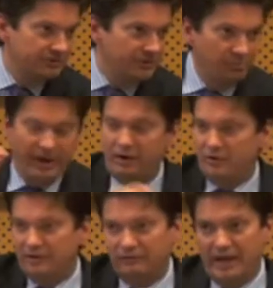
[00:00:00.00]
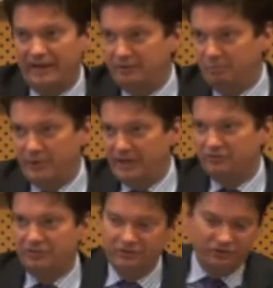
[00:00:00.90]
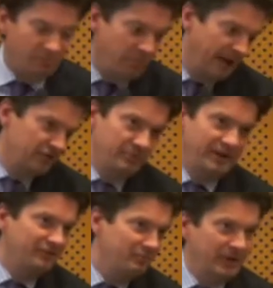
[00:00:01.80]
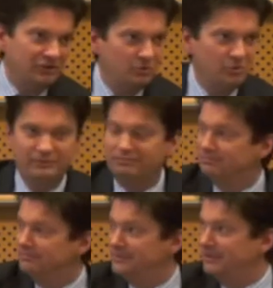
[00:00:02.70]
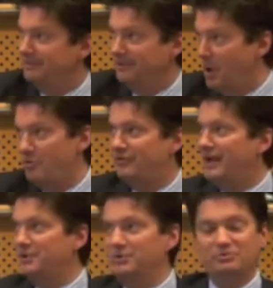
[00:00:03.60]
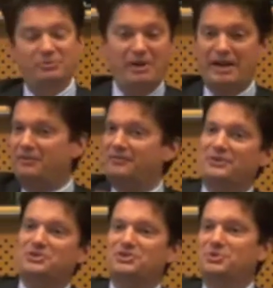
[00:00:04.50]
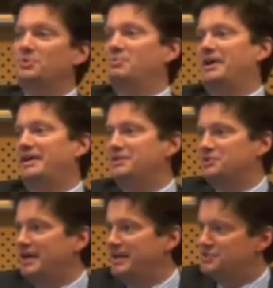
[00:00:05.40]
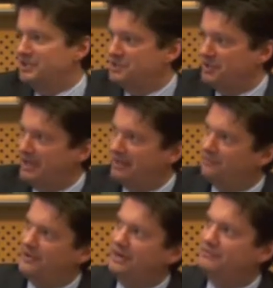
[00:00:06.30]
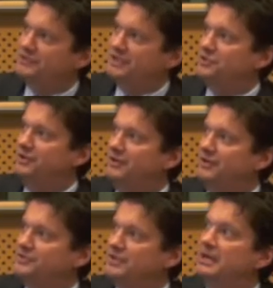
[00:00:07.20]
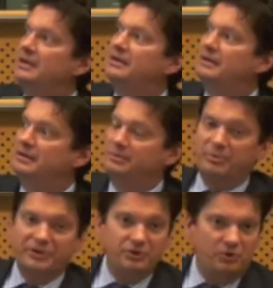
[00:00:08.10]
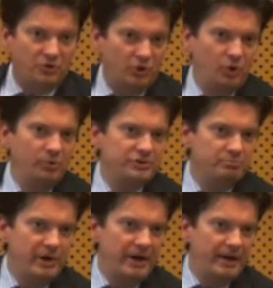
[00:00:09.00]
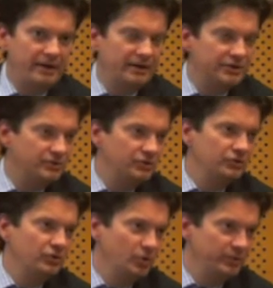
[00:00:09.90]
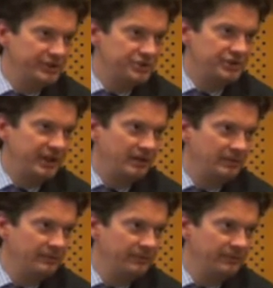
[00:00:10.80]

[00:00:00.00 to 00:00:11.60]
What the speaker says: You may not have liked the prices, your banks may have been too low value, you may not have understood why is ING trading at 5, 6 euros, but you could always buy and you could always sell.